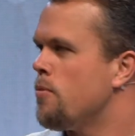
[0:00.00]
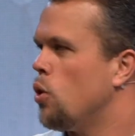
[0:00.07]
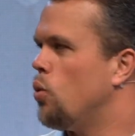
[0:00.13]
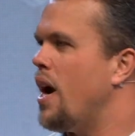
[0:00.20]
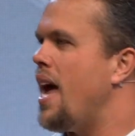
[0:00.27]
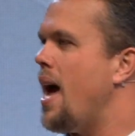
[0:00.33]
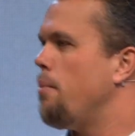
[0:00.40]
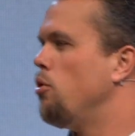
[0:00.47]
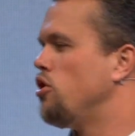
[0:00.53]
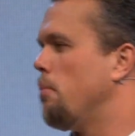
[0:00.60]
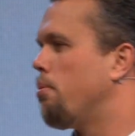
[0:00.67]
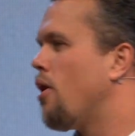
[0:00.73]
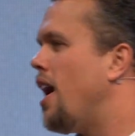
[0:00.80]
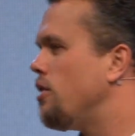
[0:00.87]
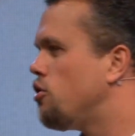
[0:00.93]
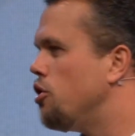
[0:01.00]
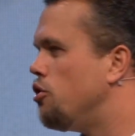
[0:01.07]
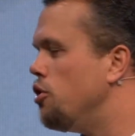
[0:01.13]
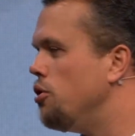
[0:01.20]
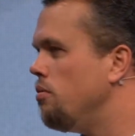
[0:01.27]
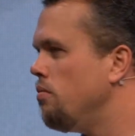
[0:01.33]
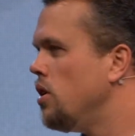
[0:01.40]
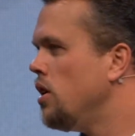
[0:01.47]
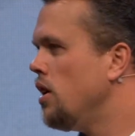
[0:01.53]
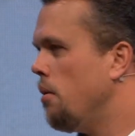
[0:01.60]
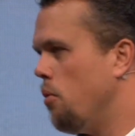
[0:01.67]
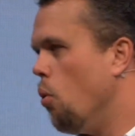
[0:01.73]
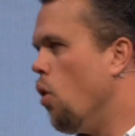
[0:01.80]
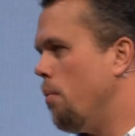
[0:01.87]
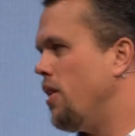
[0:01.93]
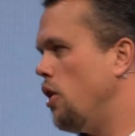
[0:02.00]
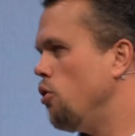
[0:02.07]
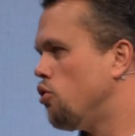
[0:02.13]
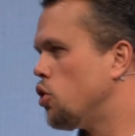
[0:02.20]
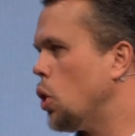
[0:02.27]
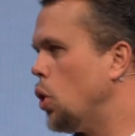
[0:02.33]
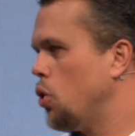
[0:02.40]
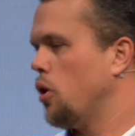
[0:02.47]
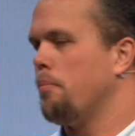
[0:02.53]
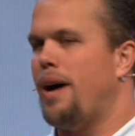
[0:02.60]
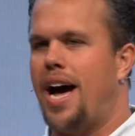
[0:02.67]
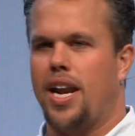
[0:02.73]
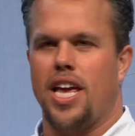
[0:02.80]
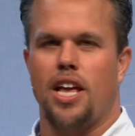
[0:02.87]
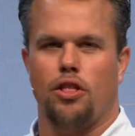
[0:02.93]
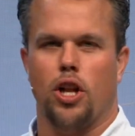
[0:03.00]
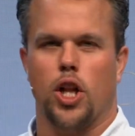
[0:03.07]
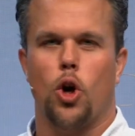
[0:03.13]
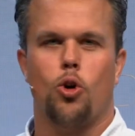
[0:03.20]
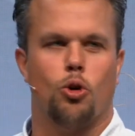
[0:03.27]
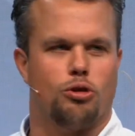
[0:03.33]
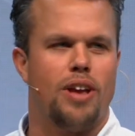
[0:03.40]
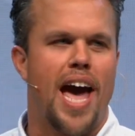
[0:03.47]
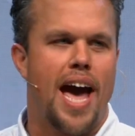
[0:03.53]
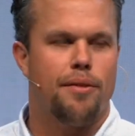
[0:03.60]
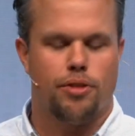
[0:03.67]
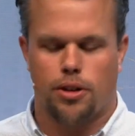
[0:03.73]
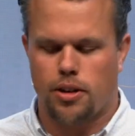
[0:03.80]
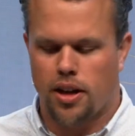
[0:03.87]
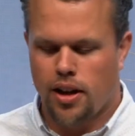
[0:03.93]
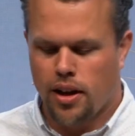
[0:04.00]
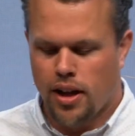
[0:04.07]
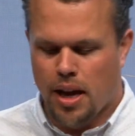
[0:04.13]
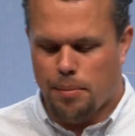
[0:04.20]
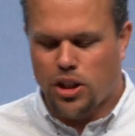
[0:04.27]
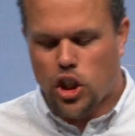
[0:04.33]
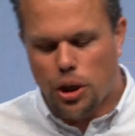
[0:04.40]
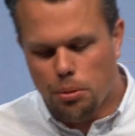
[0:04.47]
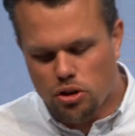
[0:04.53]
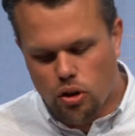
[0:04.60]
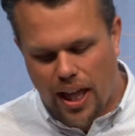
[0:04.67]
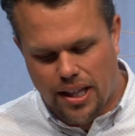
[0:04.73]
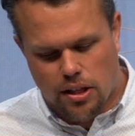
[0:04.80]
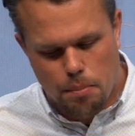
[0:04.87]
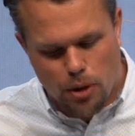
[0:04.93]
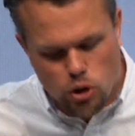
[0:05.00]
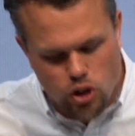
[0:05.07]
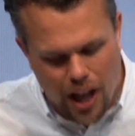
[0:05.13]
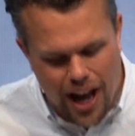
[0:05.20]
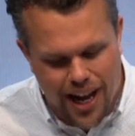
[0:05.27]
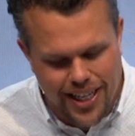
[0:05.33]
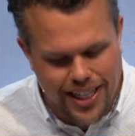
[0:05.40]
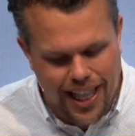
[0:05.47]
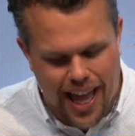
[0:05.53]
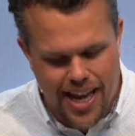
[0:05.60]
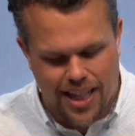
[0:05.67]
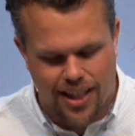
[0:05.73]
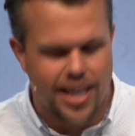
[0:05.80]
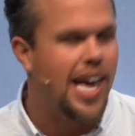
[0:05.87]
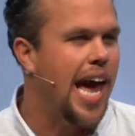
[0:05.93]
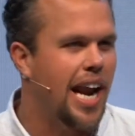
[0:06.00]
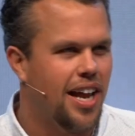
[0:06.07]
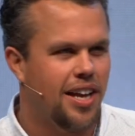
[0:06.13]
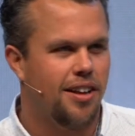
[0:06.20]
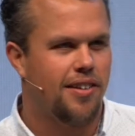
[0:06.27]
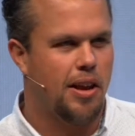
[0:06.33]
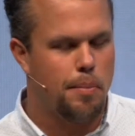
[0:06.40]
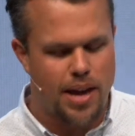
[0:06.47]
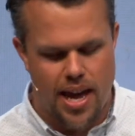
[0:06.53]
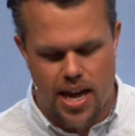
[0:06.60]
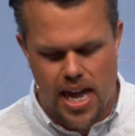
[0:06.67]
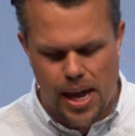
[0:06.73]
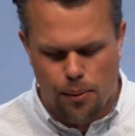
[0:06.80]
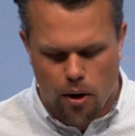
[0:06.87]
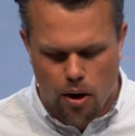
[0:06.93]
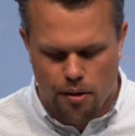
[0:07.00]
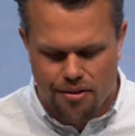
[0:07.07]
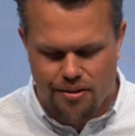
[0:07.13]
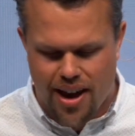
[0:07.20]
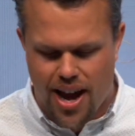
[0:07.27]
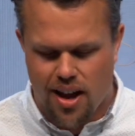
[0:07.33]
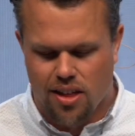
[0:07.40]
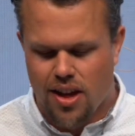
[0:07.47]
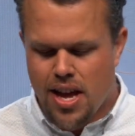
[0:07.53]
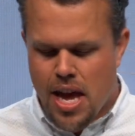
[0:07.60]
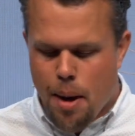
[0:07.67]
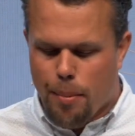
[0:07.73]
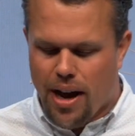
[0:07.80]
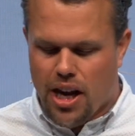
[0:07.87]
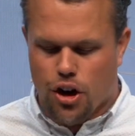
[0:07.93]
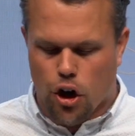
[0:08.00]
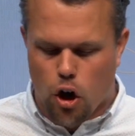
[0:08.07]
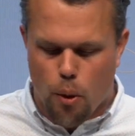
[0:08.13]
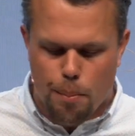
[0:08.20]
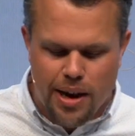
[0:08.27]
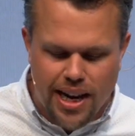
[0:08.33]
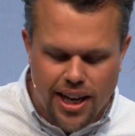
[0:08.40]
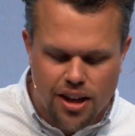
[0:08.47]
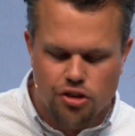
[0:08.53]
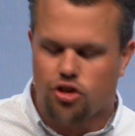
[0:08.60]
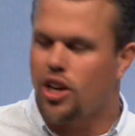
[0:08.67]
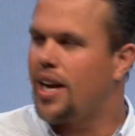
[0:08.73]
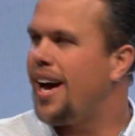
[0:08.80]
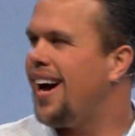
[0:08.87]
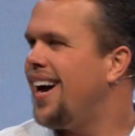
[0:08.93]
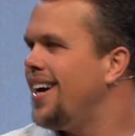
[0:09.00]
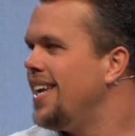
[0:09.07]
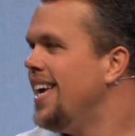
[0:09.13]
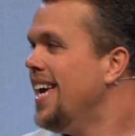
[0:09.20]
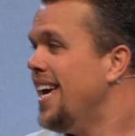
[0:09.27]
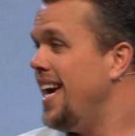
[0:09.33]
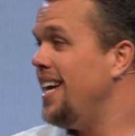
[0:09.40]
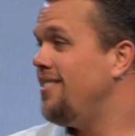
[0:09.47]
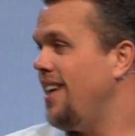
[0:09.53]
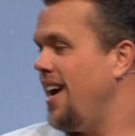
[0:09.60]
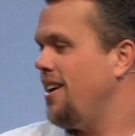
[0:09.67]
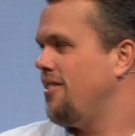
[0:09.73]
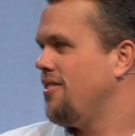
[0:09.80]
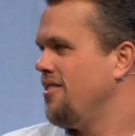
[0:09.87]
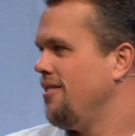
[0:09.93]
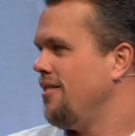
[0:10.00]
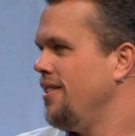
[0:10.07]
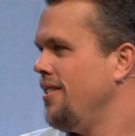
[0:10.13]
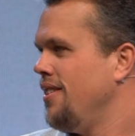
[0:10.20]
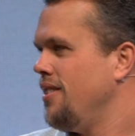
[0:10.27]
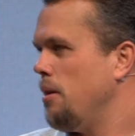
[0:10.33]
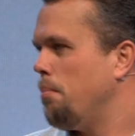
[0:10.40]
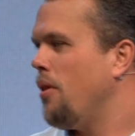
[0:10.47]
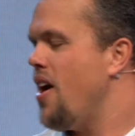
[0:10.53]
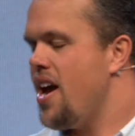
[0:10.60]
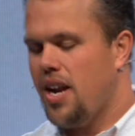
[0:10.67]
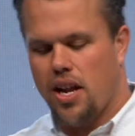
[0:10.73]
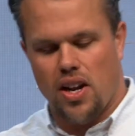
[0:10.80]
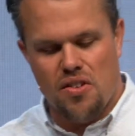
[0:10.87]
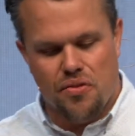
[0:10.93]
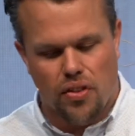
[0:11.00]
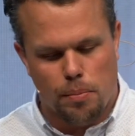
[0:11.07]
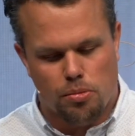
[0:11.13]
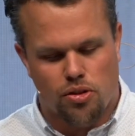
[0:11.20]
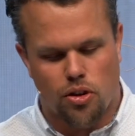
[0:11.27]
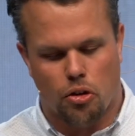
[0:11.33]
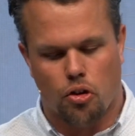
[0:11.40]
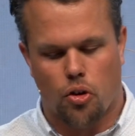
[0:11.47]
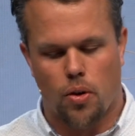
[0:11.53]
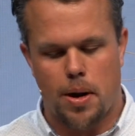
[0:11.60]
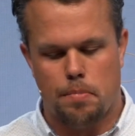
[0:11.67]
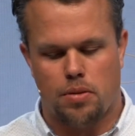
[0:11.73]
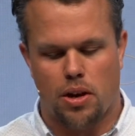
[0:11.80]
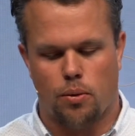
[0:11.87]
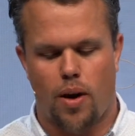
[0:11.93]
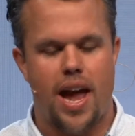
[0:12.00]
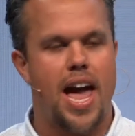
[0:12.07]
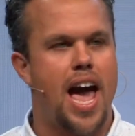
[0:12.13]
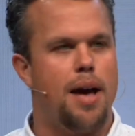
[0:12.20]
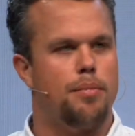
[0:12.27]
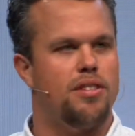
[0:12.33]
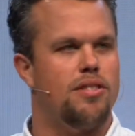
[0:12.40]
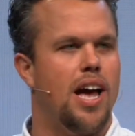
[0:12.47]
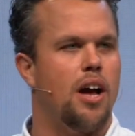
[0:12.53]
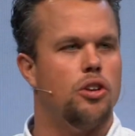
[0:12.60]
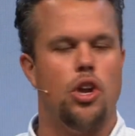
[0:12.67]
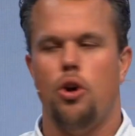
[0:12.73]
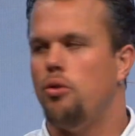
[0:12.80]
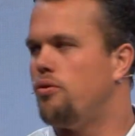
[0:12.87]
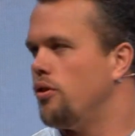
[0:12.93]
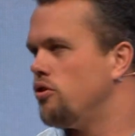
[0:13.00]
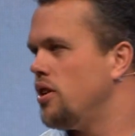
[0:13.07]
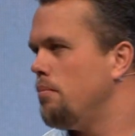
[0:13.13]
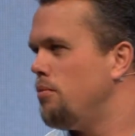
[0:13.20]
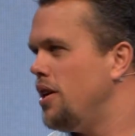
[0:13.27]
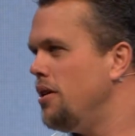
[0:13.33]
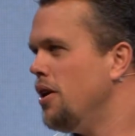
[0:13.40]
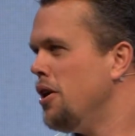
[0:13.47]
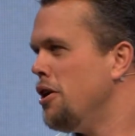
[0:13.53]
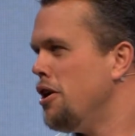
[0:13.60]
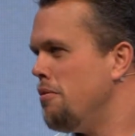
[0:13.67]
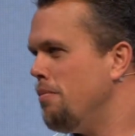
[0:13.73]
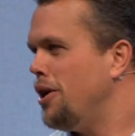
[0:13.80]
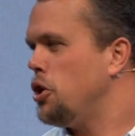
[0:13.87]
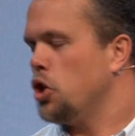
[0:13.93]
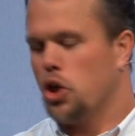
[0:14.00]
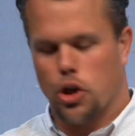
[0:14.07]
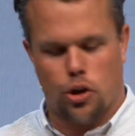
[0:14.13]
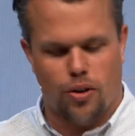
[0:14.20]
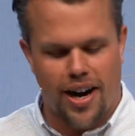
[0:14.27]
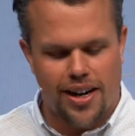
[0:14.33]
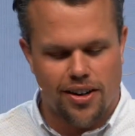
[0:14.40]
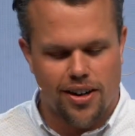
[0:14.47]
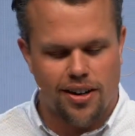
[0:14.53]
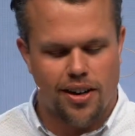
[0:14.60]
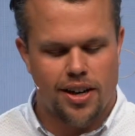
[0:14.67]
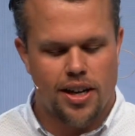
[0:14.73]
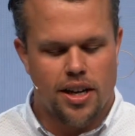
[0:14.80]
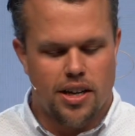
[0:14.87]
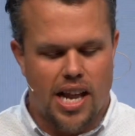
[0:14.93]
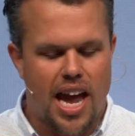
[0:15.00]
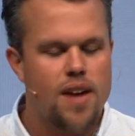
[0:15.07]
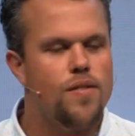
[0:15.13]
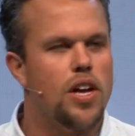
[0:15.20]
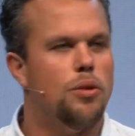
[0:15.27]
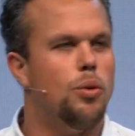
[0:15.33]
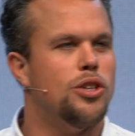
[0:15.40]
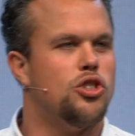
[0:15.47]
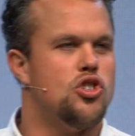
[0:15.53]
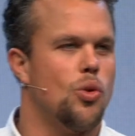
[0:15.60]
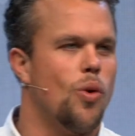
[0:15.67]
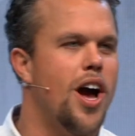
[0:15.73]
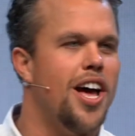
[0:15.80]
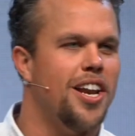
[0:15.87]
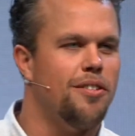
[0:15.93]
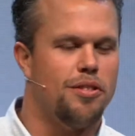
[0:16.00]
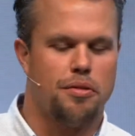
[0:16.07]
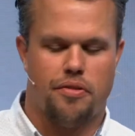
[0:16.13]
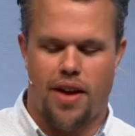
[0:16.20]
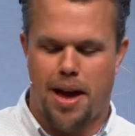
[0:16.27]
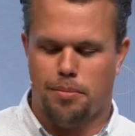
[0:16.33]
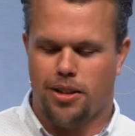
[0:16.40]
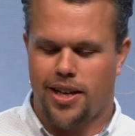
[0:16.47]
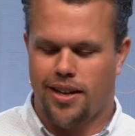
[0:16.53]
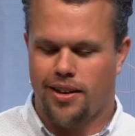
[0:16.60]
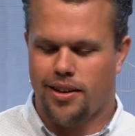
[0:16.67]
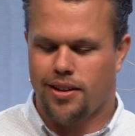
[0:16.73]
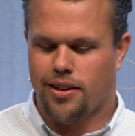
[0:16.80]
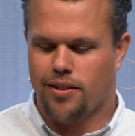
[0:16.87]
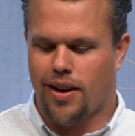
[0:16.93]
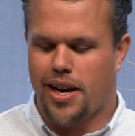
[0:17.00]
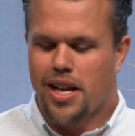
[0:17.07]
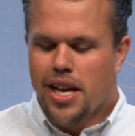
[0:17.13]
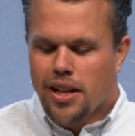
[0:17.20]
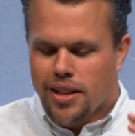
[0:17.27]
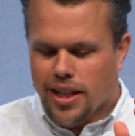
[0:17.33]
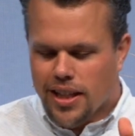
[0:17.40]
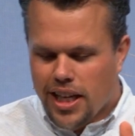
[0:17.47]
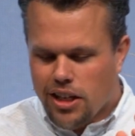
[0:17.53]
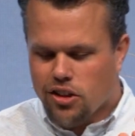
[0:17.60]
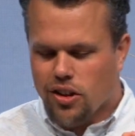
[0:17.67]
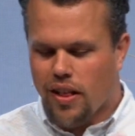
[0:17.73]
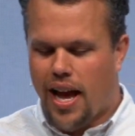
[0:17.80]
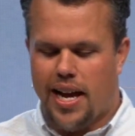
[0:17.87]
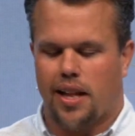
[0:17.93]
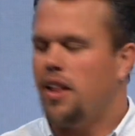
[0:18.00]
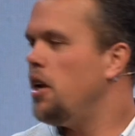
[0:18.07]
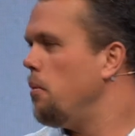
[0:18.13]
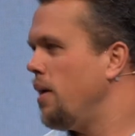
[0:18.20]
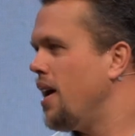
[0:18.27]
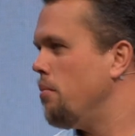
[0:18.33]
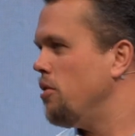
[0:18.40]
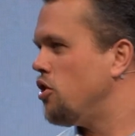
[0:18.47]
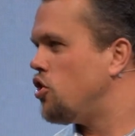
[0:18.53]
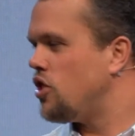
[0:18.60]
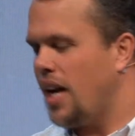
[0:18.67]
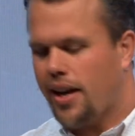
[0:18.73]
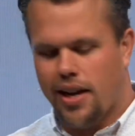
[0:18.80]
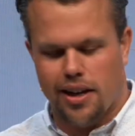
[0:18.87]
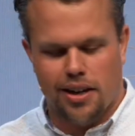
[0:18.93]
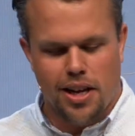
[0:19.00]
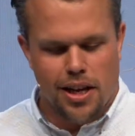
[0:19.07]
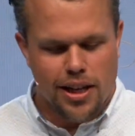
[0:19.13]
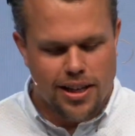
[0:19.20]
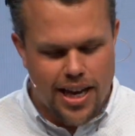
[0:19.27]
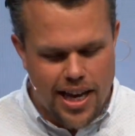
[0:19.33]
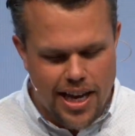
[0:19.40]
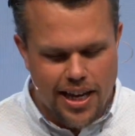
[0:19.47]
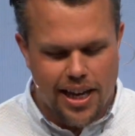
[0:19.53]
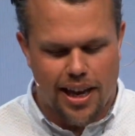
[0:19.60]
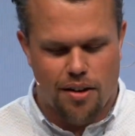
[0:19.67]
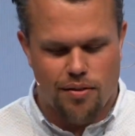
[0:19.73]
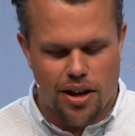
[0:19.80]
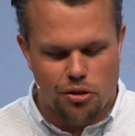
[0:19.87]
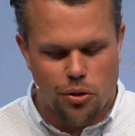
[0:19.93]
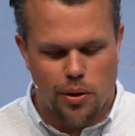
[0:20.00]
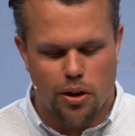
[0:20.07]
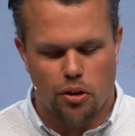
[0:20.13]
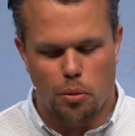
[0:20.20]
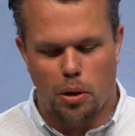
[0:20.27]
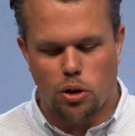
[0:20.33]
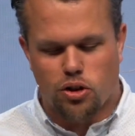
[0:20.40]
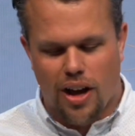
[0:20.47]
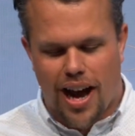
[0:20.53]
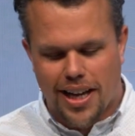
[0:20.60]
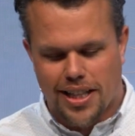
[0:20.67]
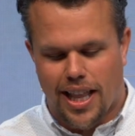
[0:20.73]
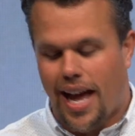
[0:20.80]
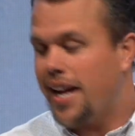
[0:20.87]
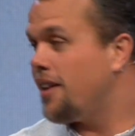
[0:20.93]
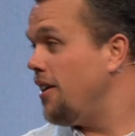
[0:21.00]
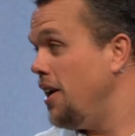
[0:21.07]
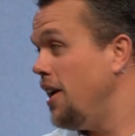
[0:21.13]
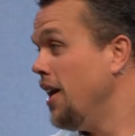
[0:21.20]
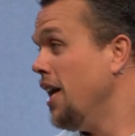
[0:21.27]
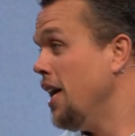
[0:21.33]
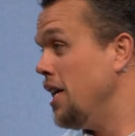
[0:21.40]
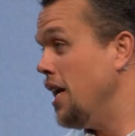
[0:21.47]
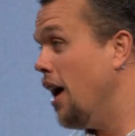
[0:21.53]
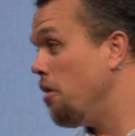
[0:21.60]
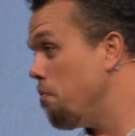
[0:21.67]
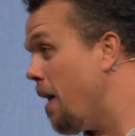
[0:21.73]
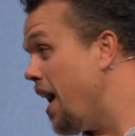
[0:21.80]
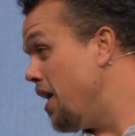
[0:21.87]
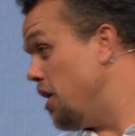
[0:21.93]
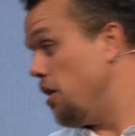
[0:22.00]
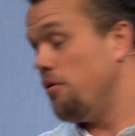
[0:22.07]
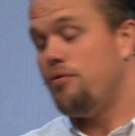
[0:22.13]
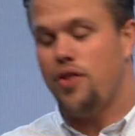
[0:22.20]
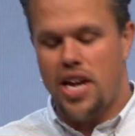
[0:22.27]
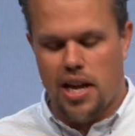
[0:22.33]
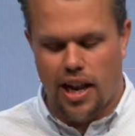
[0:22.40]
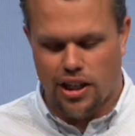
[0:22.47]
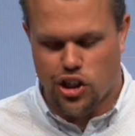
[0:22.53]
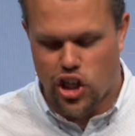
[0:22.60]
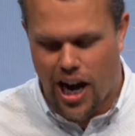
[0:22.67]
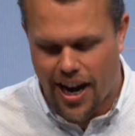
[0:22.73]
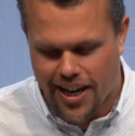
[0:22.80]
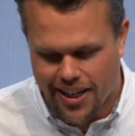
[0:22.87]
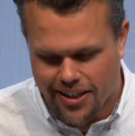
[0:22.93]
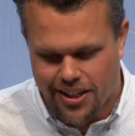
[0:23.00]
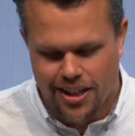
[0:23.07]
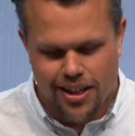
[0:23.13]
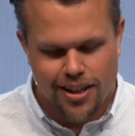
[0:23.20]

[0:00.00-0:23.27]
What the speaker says: Rahab was a prostitute and the woman who sold her body in the local tavern. I mean, she was like the most unlikely candidate to be a hero of faith, but in her obedience to God, he takes the plan and he flips the script, and Rahab is now known for something much greater. David was the runt of the family, right? The least likely to become the second king of Israel, the most unlikely young man to defeat a giant.